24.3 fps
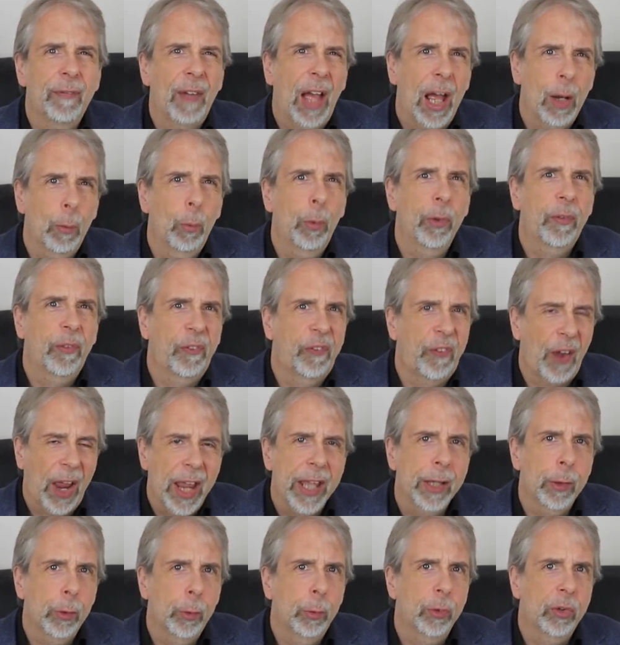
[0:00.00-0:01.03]
that would
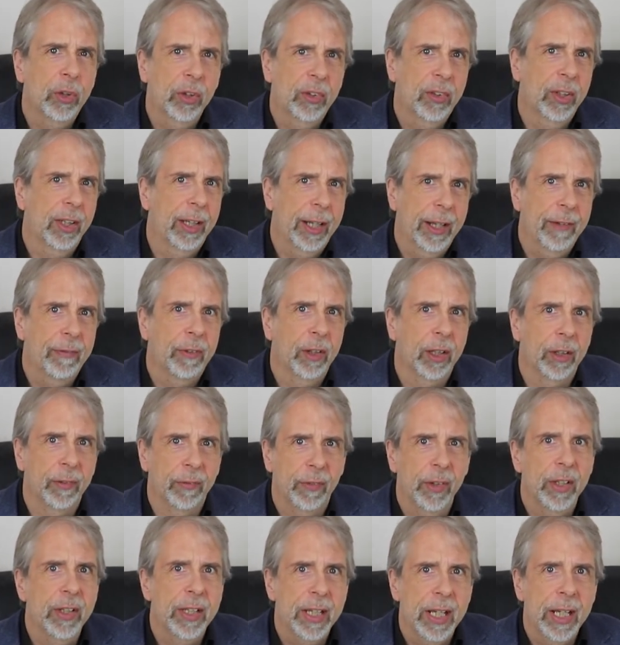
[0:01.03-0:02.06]
fail to deliver
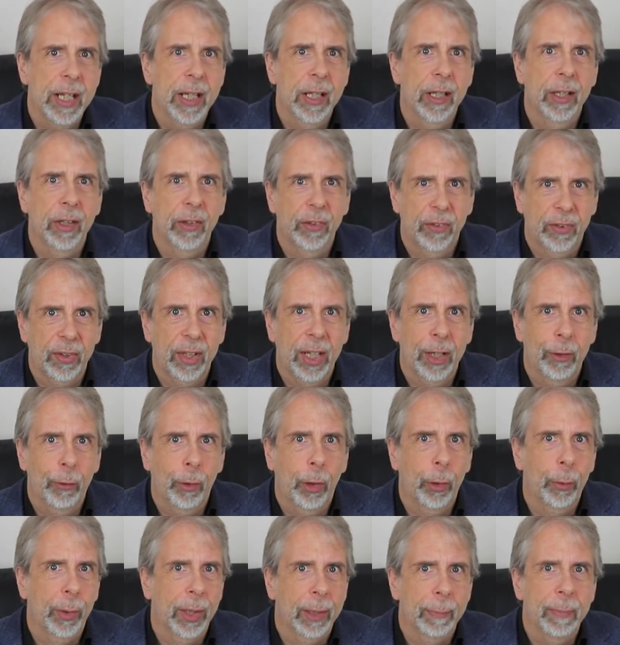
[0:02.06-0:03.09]
the near
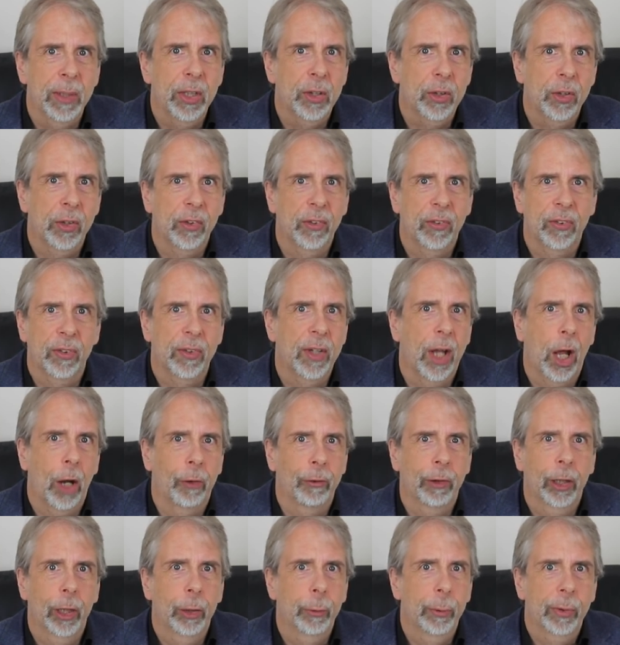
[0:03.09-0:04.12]
zero emissions
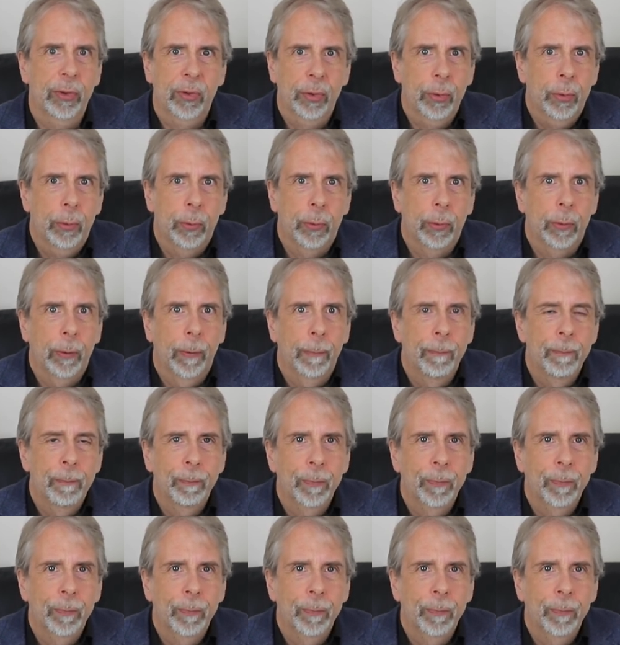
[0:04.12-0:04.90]
scenario at all.